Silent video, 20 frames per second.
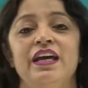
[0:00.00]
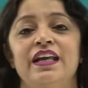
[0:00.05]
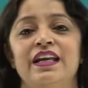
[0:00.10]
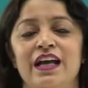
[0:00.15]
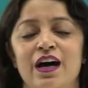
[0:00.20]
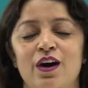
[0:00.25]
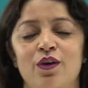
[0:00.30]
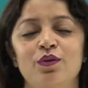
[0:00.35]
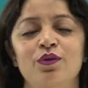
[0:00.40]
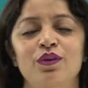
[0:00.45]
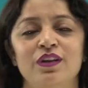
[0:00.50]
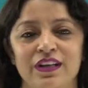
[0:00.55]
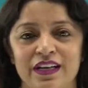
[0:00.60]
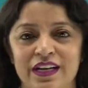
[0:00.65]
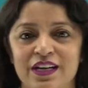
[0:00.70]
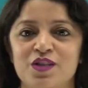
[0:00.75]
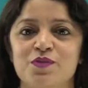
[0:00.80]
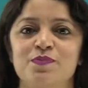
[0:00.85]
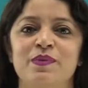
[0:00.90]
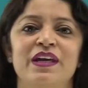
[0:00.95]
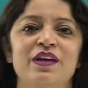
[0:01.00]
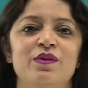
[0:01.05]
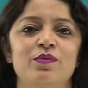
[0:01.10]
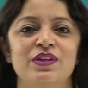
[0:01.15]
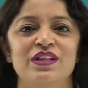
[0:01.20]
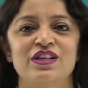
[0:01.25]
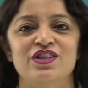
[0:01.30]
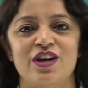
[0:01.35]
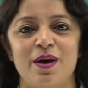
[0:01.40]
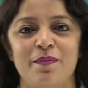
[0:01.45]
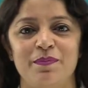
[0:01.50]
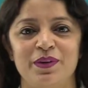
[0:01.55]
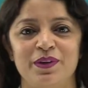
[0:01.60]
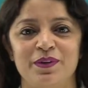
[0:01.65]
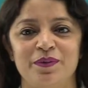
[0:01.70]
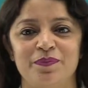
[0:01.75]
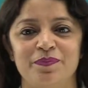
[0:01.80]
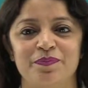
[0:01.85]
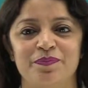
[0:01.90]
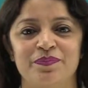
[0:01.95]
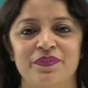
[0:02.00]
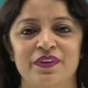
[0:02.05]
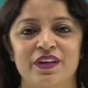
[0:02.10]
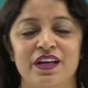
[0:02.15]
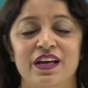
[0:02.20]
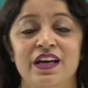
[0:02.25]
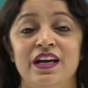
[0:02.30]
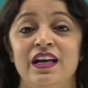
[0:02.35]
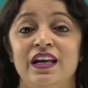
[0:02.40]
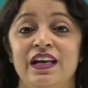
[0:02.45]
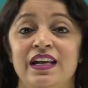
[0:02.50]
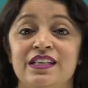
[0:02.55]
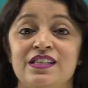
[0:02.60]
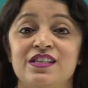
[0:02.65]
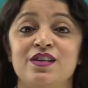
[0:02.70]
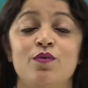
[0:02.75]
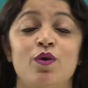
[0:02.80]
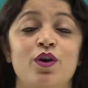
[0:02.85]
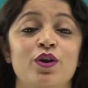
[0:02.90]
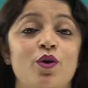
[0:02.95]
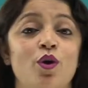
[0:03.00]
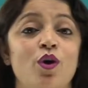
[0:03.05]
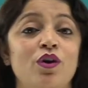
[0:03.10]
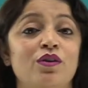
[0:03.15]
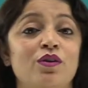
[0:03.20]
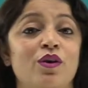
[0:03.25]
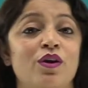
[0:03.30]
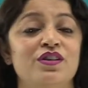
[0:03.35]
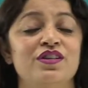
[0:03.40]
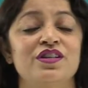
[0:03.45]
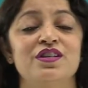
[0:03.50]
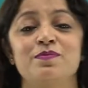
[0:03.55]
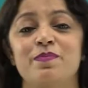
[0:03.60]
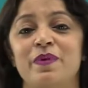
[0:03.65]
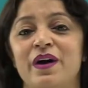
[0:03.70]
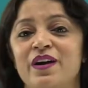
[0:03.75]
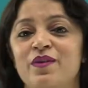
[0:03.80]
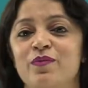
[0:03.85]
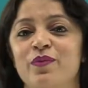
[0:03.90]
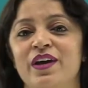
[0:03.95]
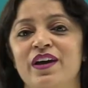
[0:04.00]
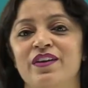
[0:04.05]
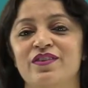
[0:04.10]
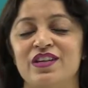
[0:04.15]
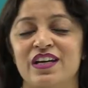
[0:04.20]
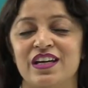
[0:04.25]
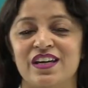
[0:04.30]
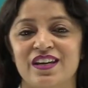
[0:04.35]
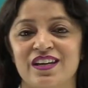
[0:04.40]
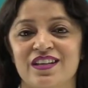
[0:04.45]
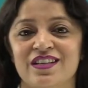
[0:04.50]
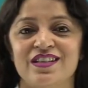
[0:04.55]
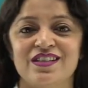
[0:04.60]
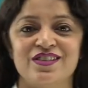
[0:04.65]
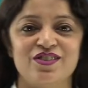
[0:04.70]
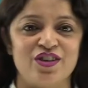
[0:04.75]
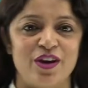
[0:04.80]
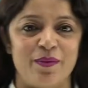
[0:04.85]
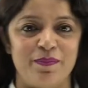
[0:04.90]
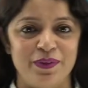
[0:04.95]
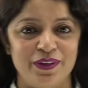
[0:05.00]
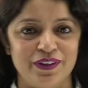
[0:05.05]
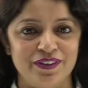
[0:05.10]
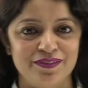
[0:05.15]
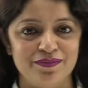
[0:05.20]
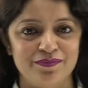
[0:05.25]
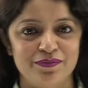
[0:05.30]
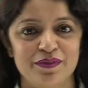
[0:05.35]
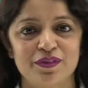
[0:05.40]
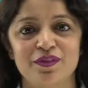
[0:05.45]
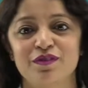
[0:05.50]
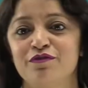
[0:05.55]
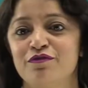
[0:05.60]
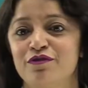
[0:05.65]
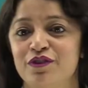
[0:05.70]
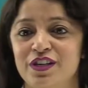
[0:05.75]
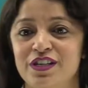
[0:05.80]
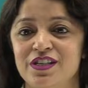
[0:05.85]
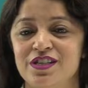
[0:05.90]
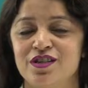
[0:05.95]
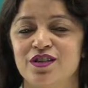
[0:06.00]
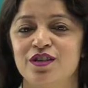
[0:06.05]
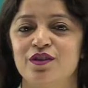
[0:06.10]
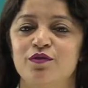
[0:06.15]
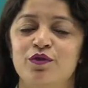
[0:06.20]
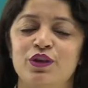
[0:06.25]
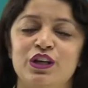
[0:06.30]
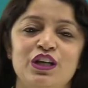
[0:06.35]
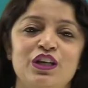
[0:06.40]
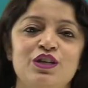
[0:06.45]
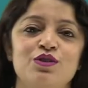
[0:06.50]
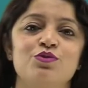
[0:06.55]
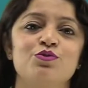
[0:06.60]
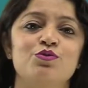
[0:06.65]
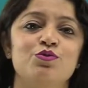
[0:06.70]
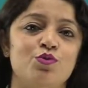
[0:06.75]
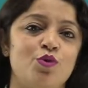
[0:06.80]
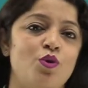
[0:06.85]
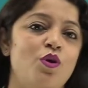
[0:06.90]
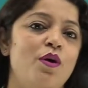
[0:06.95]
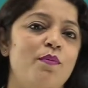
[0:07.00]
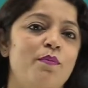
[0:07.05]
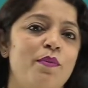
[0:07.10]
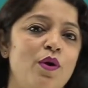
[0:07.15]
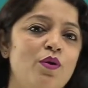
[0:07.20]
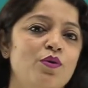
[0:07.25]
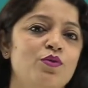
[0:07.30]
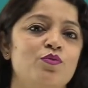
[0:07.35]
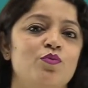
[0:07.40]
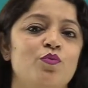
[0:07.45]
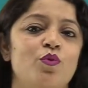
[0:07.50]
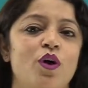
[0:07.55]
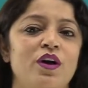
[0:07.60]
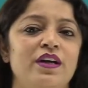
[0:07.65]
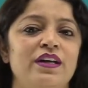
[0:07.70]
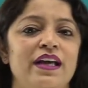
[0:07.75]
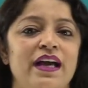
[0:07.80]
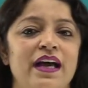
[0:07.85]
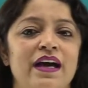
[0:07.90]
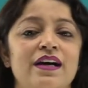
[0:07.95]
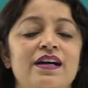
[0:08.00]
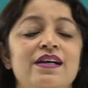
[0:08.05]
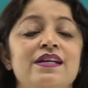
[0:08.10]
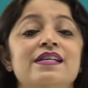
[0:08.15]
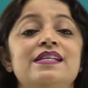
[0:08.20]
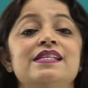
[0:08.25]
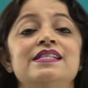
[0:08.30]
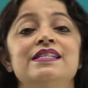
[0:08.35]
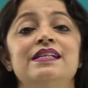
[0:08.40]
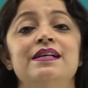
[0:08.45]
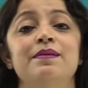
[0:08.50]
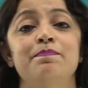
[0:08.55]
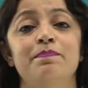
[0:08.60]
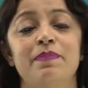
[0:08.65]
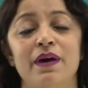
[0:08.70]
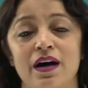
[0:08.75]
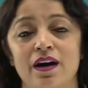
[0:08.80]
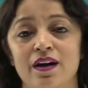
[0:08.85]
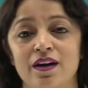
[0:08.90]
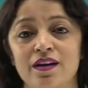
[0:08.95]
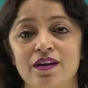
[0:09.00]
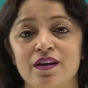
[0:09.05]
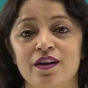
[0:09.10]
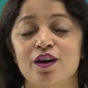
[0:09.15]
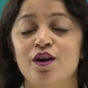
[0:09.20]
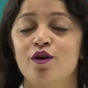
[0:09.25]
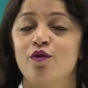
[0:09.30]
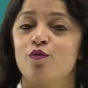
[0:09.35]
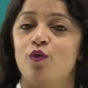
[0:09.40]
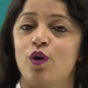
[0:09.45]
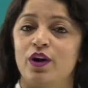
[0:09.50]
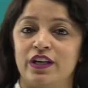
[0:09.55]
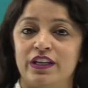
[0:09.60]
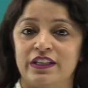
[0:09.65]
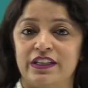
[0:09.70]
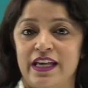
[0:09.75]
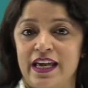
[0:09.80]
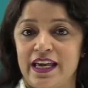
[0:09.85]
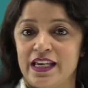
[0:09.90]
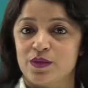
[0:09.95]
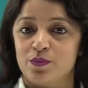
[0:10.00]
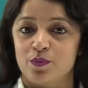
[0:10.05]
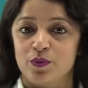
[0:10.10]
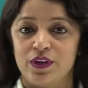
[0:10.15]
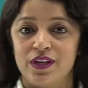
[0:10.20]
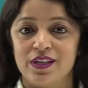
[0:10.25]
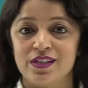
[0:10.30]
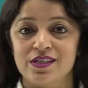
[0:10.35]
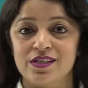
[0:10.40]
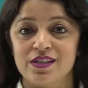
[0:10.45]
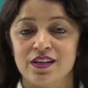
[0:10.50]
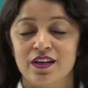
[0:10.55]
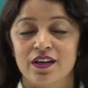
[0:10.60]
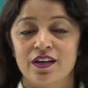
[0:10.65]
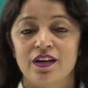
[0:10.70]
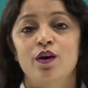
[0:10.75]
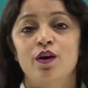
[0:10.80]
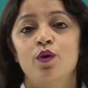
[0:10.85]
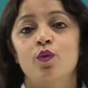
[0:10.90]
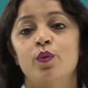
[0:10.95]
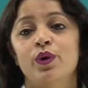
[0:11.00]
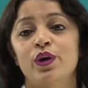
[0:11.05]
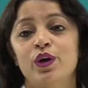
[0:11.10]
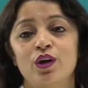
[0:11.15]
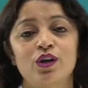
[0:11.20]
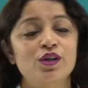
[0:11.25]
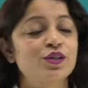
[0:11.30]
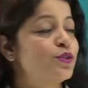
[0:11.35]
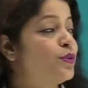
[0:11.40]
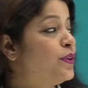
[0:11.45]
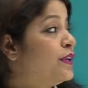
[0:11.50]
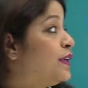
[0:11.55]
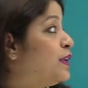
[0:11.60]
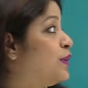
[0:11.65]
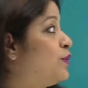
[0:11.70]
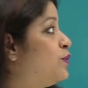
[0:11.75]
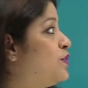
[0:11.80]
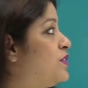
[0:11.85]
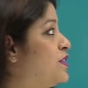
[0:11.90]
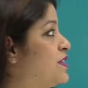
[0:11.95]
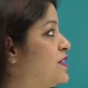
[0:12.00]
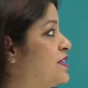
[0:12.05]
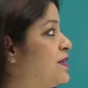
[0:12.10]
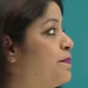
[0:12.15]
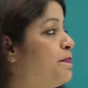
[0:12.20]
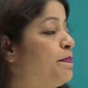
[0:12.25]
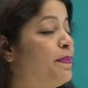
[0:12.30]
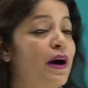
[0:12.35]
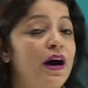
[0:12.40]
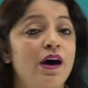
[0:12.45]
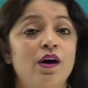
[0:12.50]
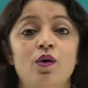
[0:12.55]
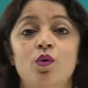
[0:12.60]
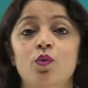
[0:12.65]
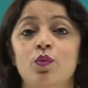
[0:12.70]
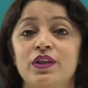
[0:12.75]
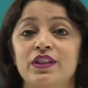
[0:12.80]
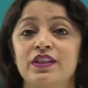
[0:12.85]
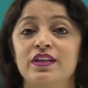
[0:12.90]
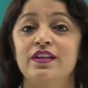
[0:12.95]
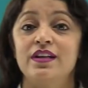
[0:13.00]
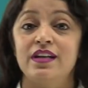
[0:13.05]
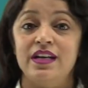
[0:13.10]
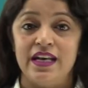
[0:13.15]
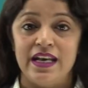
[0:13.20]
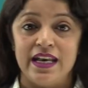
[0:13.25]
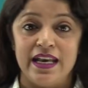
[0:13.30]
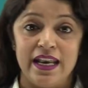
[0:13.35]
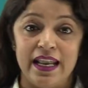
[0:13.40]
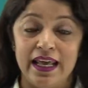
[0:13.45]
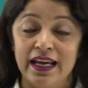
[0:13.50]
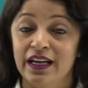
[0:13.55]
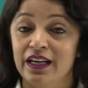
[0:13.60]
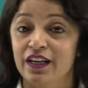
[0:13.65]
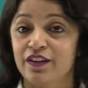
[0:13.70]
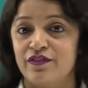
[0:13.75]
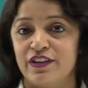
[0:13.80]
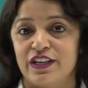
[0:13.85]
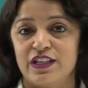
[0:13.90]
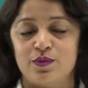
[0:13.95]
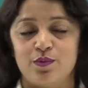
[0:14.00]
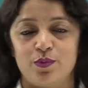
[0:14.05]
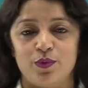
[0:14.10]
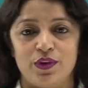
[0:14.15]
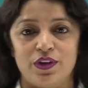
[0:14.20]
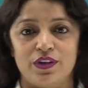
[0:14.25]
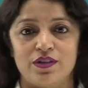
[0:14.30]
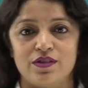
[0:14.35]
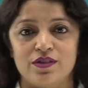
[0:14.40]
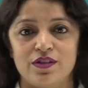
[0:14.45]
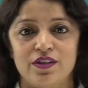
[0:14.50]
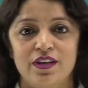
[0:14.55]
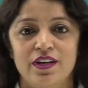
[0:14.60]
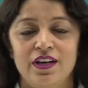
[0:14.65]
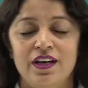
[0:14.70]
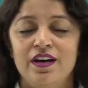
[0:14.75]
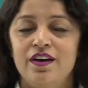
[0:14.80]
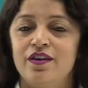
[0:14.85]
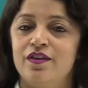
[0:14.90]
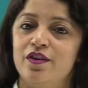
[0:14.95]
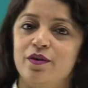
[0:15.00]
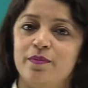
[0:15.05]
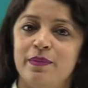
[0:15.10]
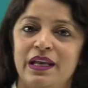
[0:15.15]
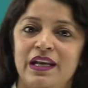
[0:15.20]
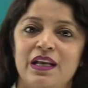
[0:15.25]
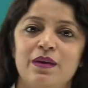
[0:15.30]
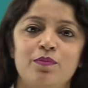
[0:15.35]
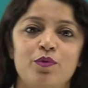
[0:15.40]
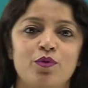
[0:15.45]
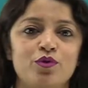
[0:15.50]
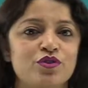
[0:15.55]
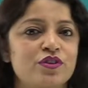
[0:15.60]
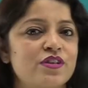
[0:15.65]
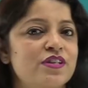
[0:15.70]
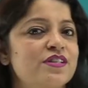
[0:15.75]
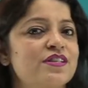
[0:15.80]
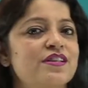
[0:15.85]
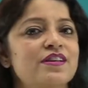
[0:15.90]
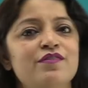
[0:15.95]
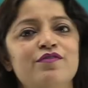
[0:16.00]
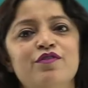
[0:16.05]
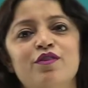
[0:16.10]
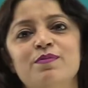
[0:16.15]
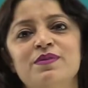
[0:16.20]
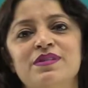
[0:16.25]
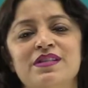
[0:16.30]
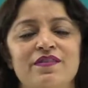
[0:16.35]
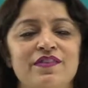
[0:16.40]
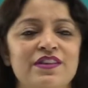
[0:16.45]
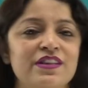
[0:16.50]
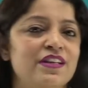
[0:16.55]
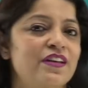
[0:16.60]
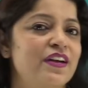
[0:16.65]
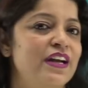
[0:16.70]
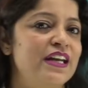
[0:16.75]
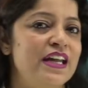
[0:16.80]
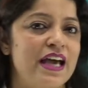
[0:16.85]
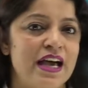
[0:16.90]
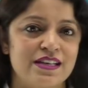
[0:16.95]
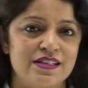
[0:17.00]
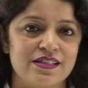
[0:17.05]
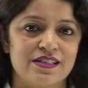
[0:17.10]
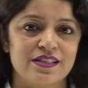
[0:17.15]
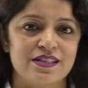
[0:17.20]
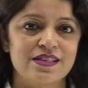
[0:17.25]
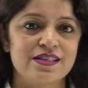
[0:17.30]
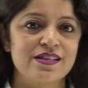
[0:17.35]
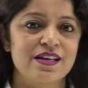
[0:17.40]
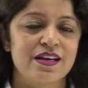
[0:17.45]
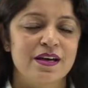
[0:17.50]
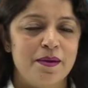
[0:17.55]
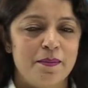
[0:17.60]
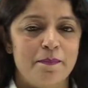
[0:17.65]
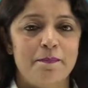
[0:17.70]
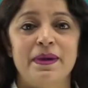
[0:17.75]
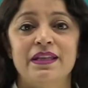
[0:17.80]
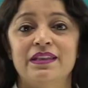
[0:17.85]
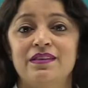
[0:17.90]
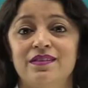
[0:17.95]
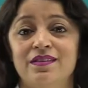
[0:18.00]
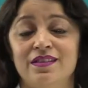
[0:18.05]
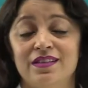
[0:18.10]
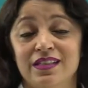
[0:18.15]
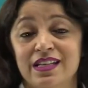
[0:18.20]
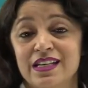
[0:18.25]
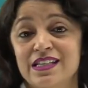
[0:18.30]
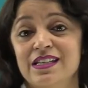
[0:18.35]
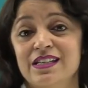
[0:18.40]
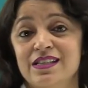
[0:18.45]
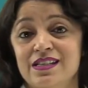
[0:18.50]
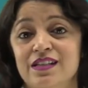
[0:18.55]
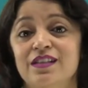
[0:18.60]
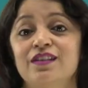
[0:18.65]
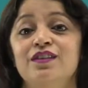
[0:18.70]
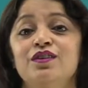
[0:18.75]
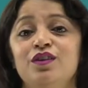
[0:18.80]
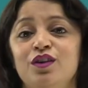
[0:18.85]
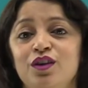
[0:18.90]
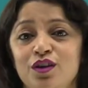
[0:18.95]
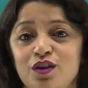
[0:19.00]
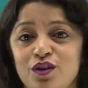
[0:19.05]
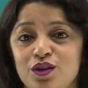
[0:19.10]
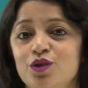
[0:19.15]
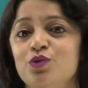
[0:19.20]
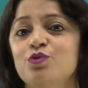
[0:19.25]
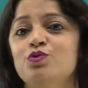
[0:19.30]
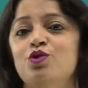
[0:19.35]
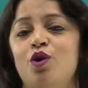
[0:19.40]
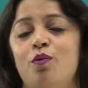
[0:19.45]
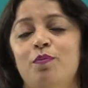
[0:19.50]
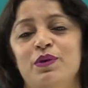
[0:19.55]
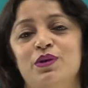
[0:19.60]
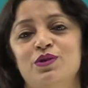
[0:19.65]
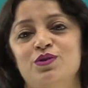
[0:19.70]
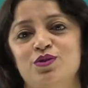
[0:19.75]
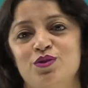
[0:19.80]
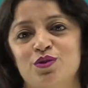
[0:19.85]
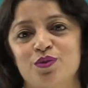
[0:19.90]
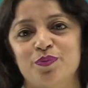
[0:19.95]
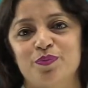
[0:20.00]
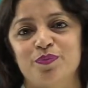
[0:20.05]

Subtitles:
Now let us begin with the chapter. Let's see what all content part we are taking in this chapter. First, we need to know about what is a power, what are the exponents. We'll also include some power with the negative exponent. Remaining portion is there from 7th grade as it is, but this is a new topic to you.